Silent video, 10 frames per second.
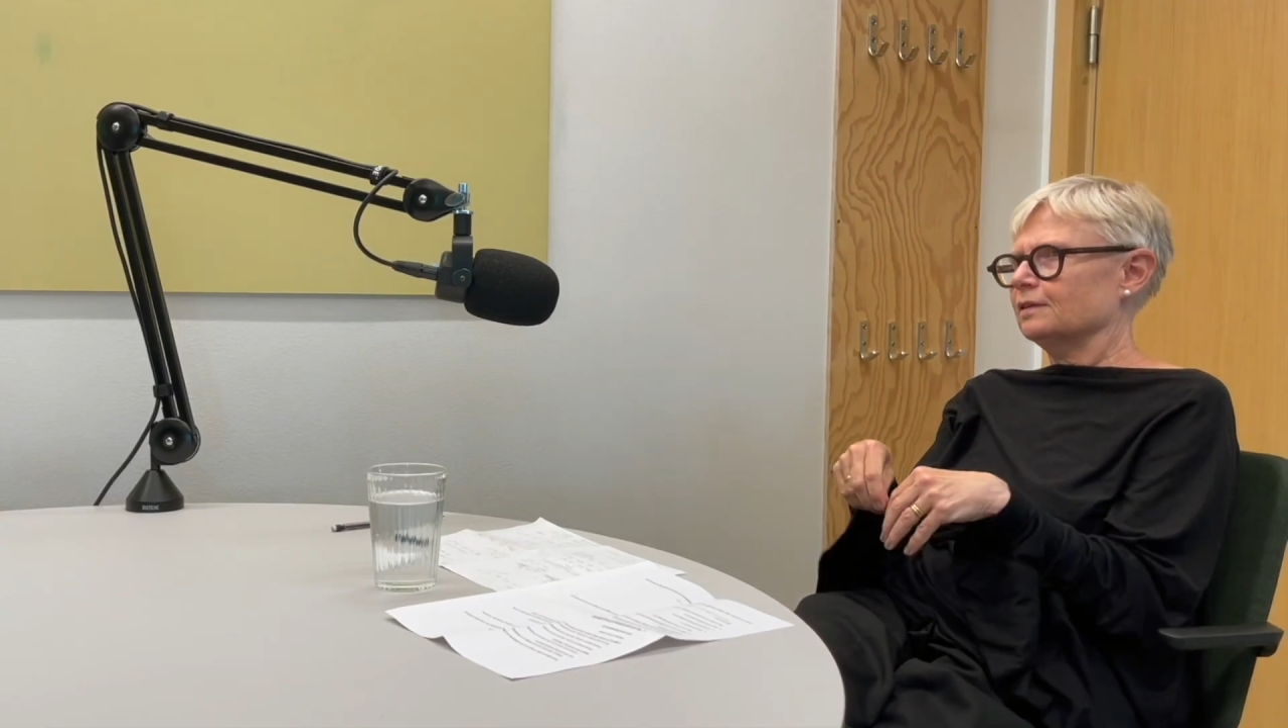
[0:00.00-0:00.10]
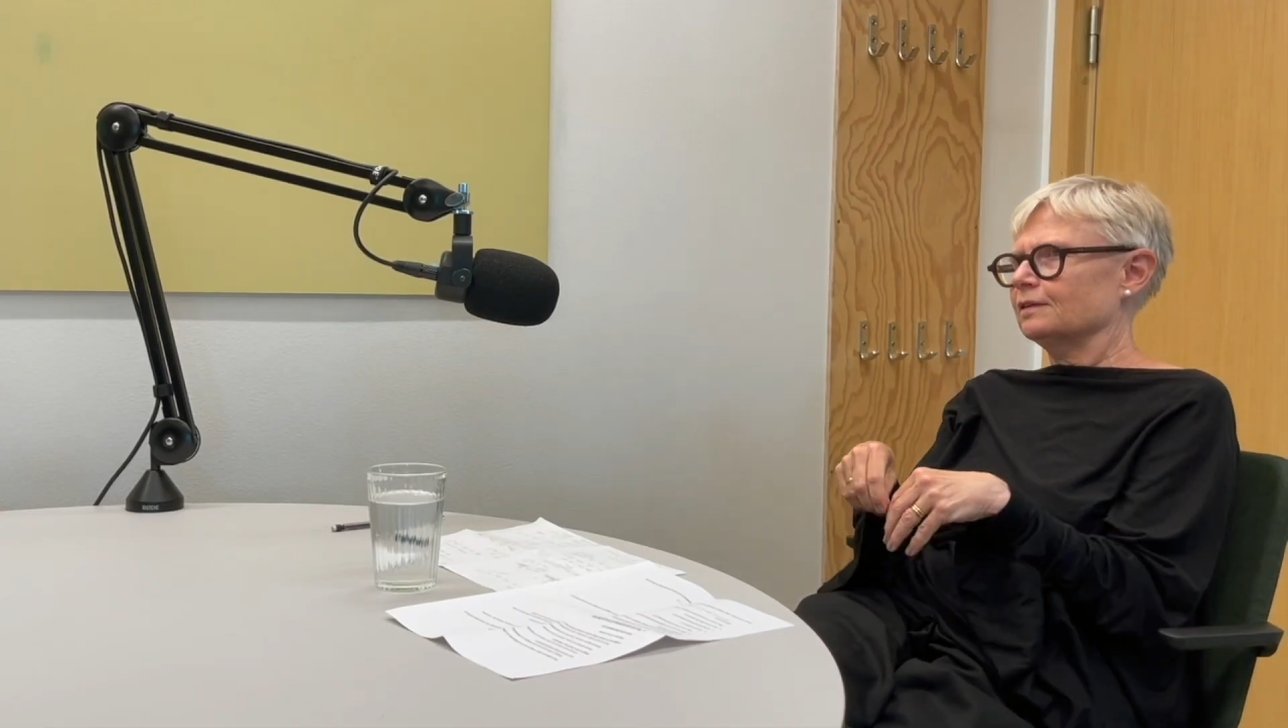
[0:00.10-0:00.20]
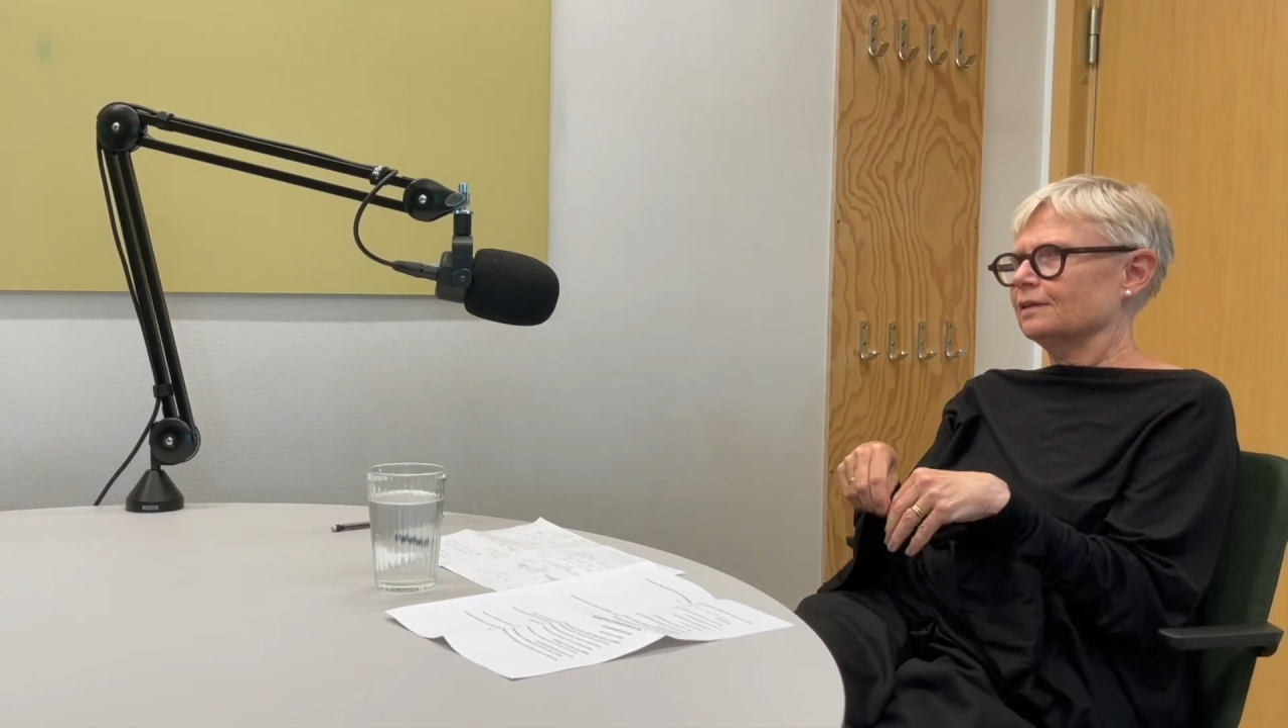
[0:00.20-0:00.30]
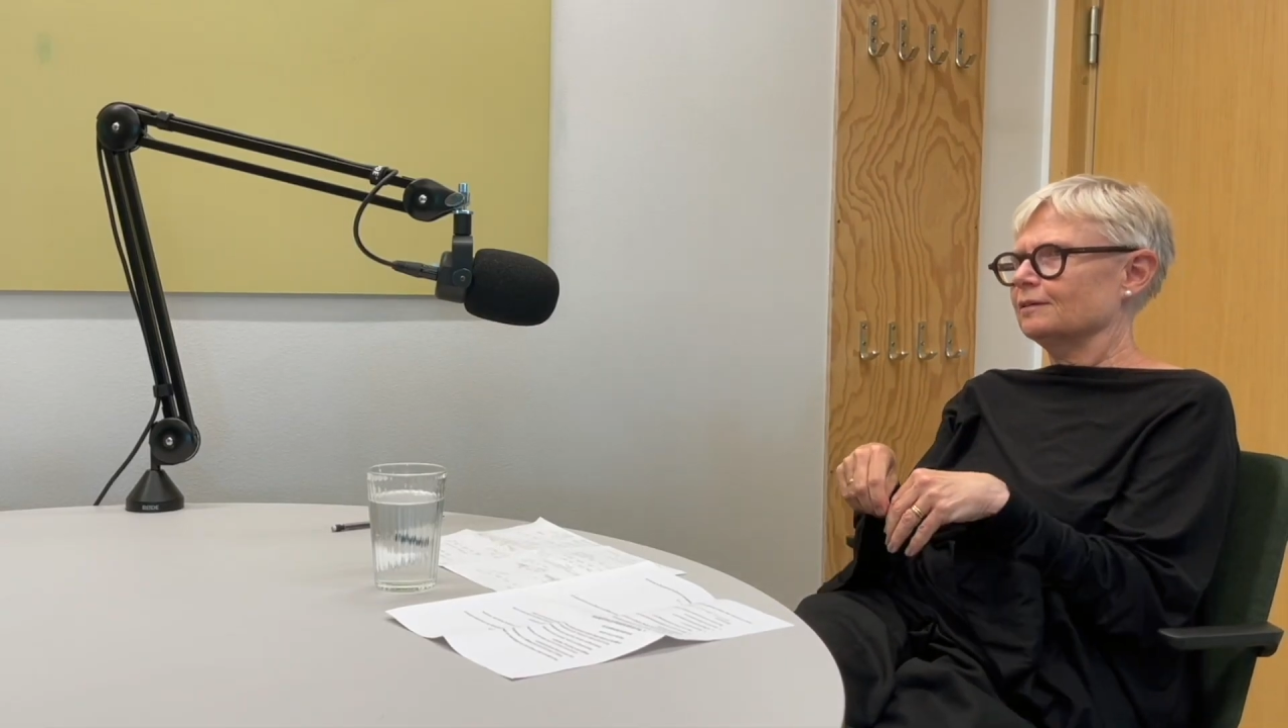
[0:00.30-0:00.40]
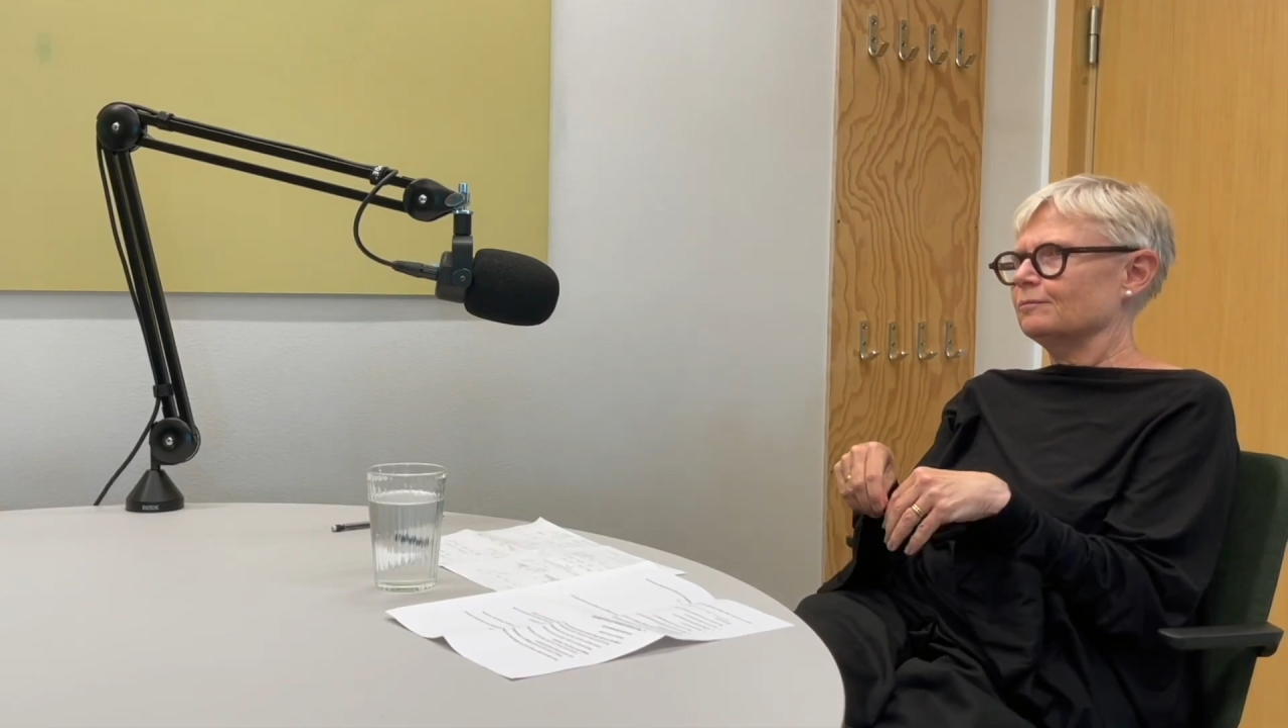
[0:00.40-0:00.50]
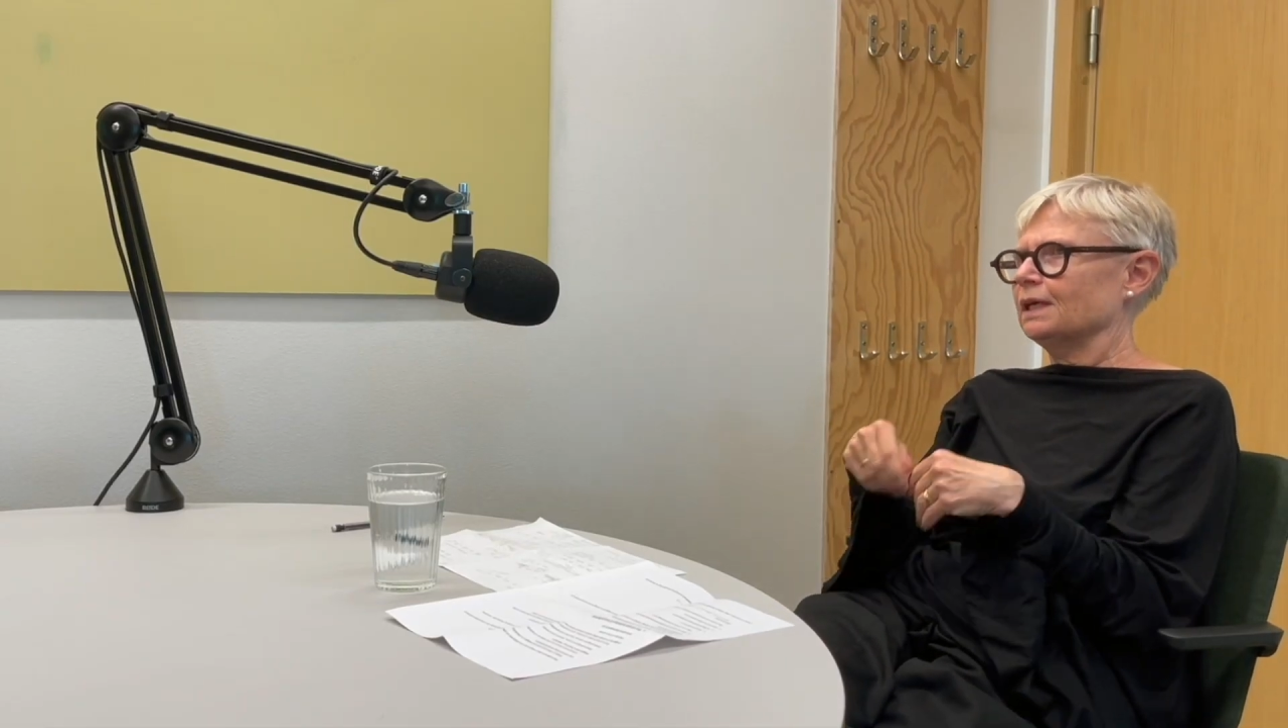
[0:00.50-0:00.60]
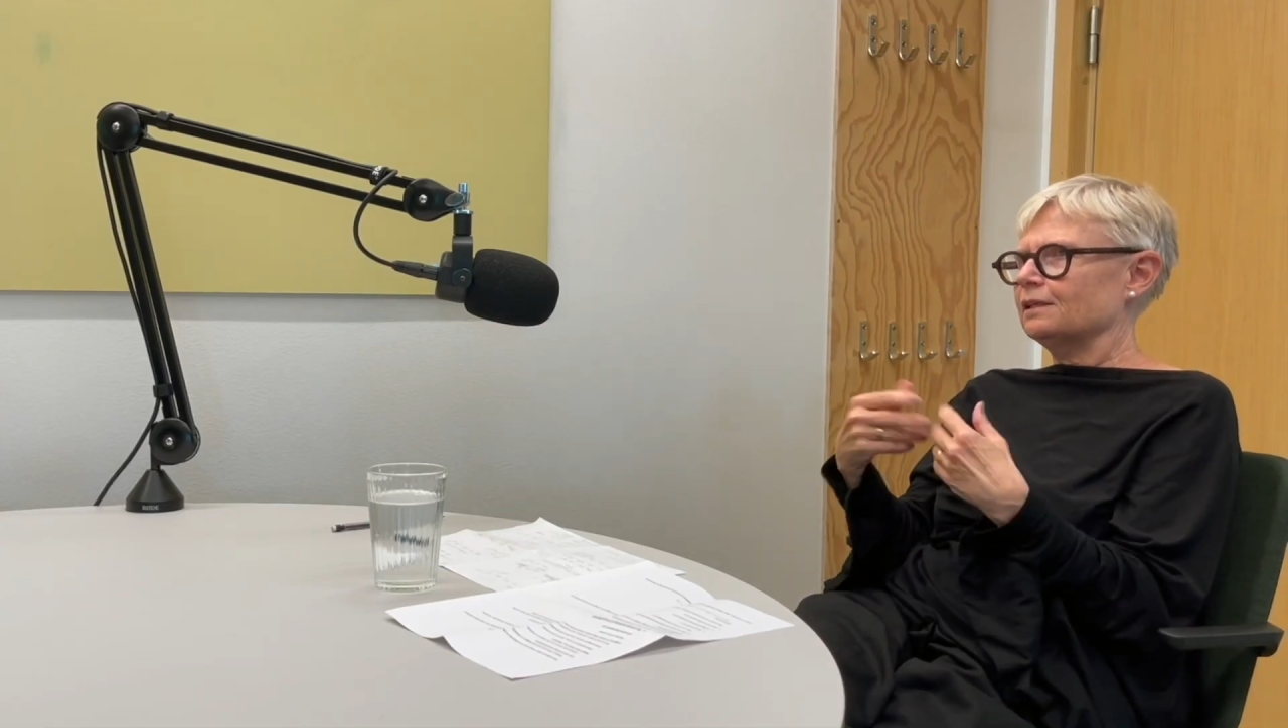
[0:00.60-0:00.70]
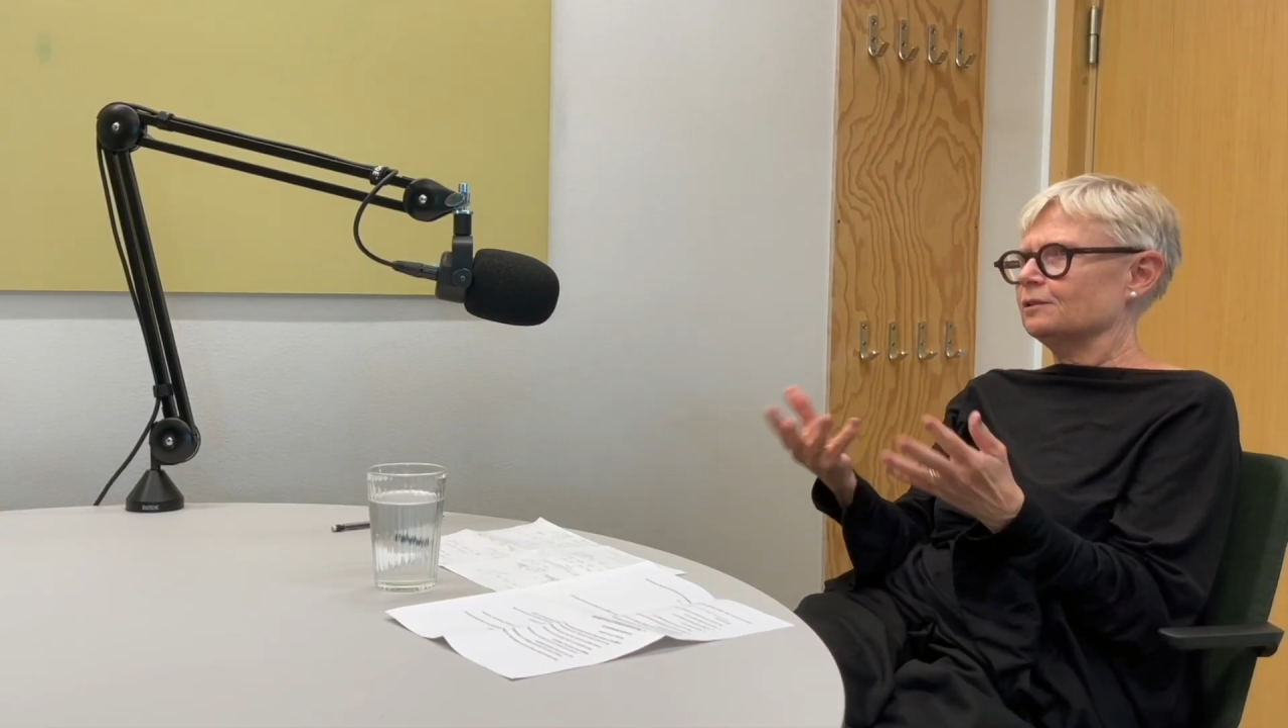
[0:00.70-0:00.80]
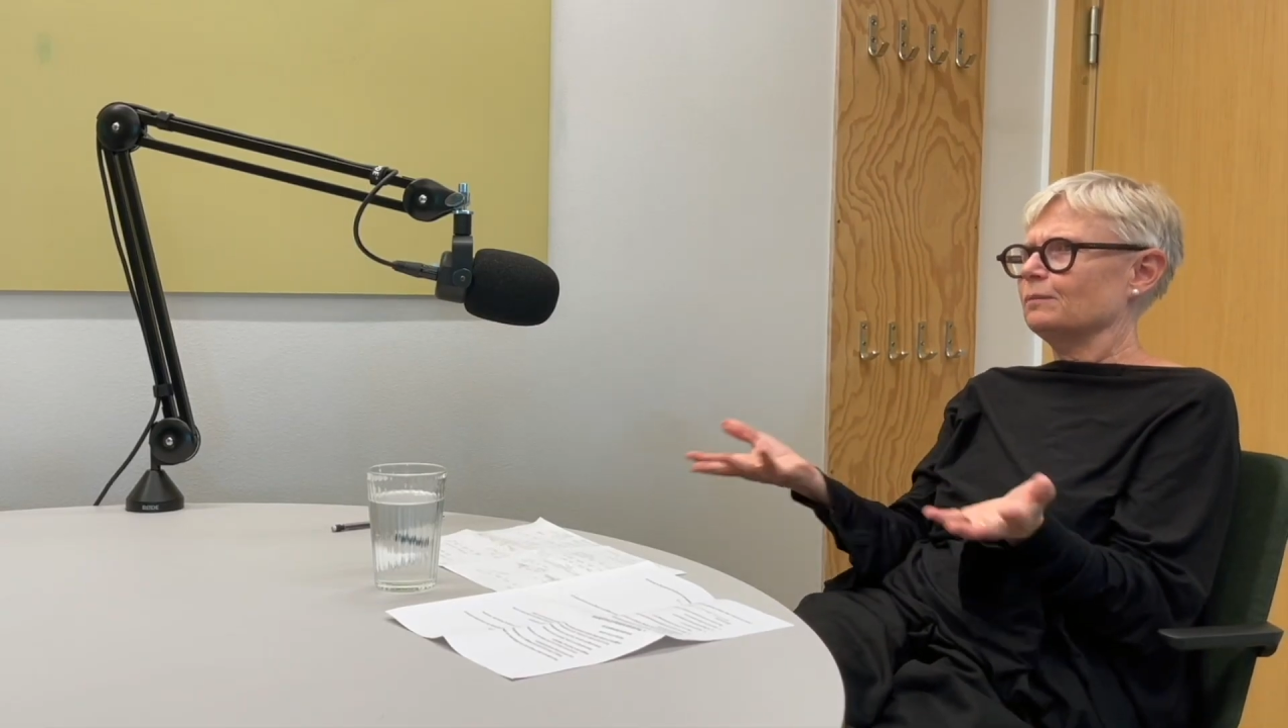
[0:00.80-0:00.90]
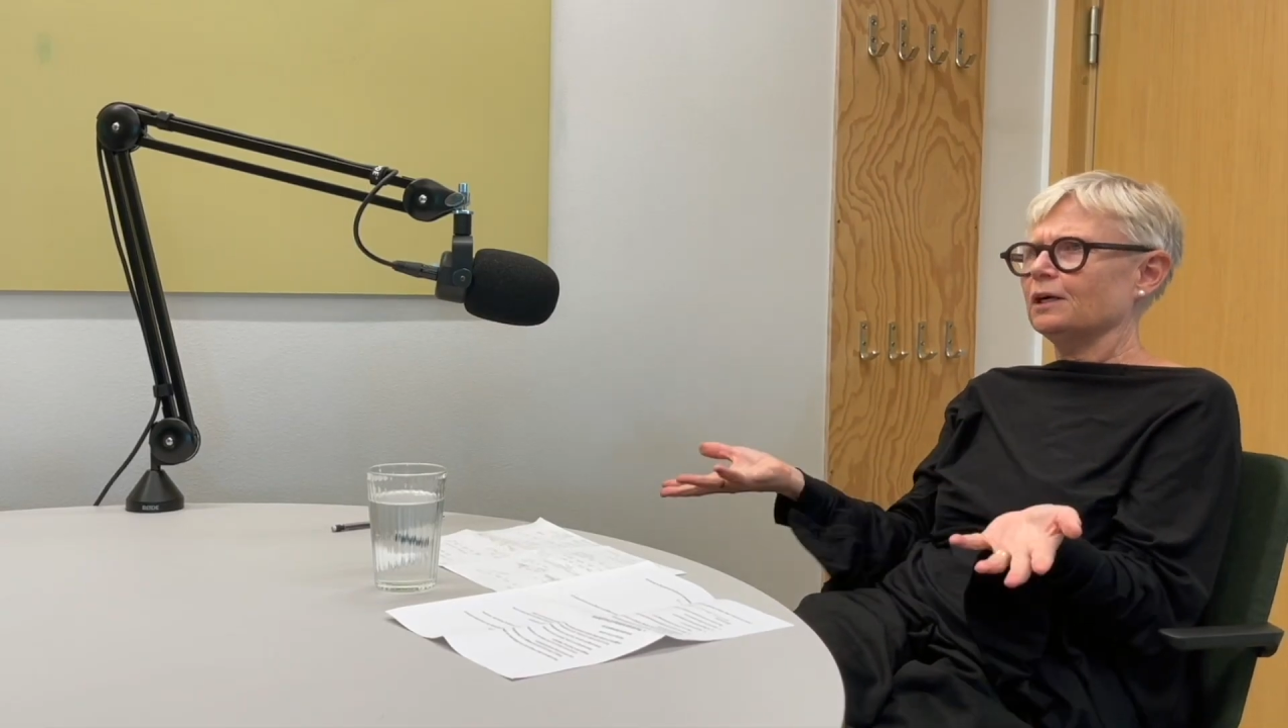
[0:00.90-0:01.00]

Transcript: and make it my